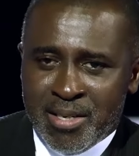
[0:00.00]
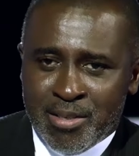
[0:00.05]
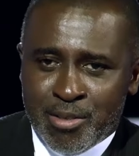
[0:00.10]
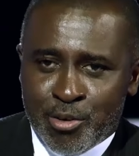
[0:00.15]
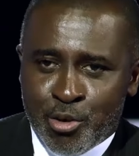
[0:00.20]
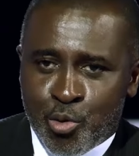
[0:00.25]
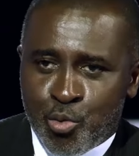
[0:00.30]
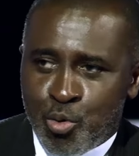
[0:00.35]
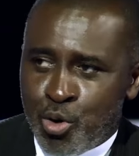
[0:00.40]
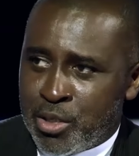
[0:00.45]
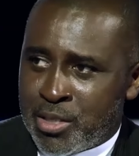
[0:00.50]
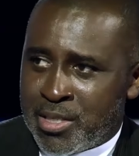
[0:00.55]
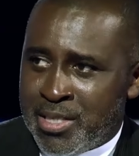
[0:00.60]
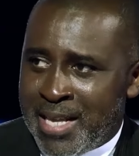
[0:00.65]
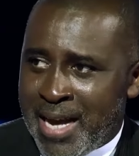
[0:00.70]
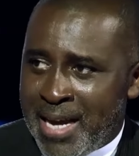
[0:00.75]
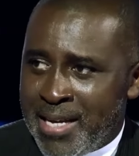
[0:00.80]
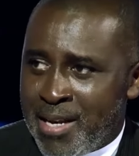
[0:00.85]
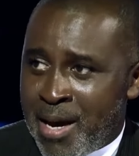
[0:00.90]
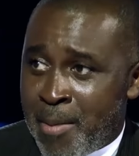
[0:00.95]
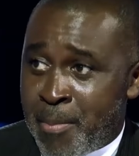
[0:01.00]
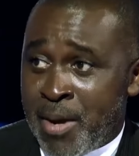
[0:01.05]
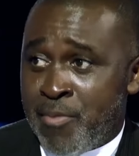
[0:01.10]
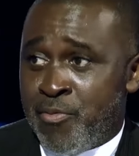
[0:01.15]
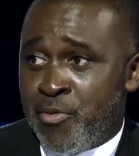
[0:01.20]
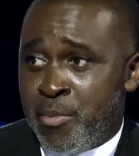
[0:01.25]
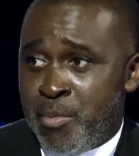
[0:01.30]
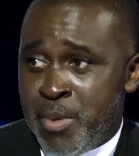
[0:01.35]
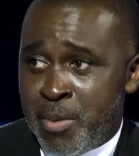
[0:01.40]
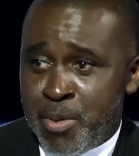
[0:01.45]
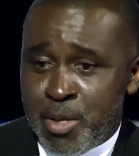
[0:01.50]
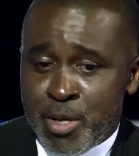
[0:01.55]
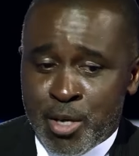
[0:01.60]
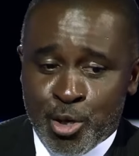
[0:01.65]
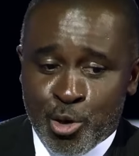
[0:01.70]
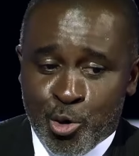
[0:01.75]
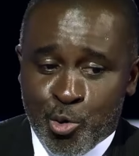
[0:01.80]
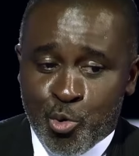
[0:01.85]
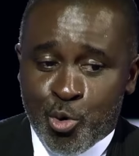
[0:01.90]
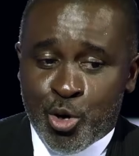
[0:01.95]
your worst night, apart from maybe
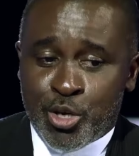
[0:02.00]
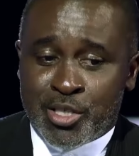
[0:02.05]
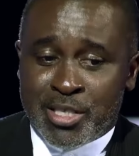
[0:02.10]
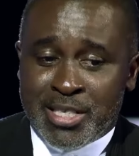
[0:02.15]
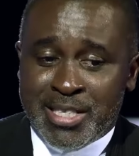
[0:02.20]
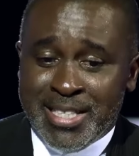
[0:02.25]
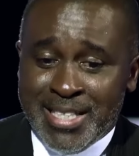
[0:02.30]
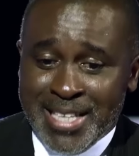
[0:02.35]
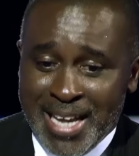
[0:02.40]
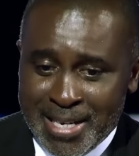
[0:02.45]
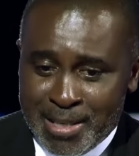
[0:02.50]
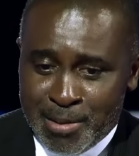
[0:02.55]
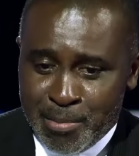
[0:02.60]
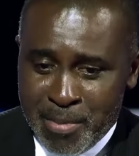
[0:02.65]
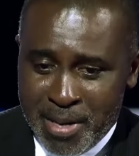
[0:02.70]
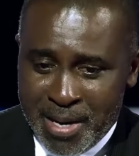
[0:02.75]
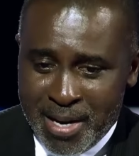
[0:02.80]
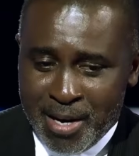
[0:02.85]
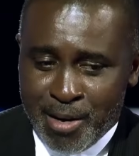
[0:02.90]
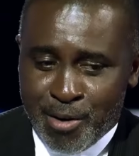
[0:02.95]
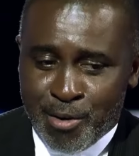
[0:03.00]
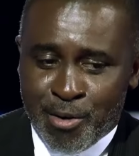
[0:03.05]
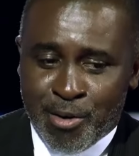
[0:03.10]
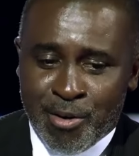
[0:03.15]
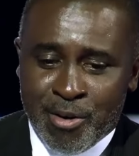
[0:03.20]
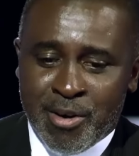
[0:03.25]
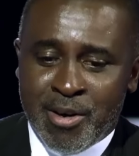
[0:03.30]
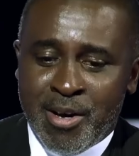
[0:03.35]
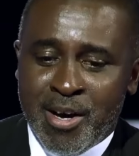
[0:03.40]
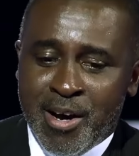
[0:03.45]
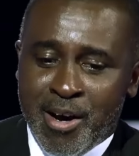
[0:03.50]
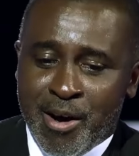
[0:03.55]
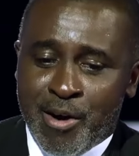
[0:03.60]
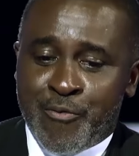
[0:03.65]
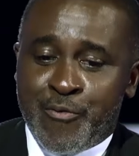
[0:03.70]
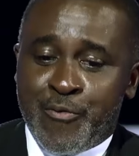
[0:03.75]
your worst nightmare or a